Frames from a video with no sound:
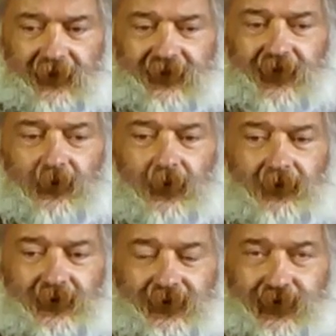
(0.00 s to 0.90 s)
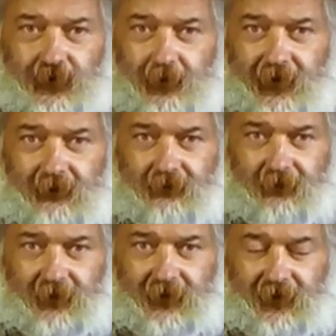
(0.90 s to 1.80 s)
So I'm not stupid,
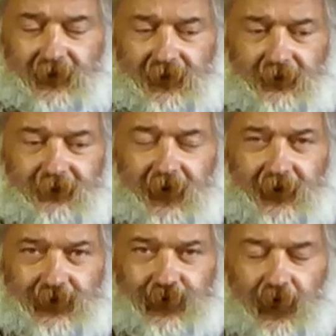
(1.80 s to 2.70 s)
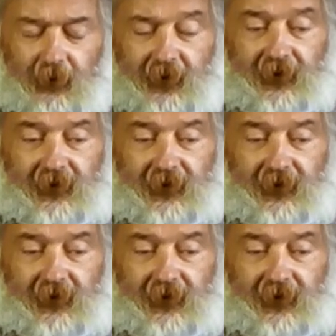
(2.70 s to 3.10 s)
I'm fairly sharp,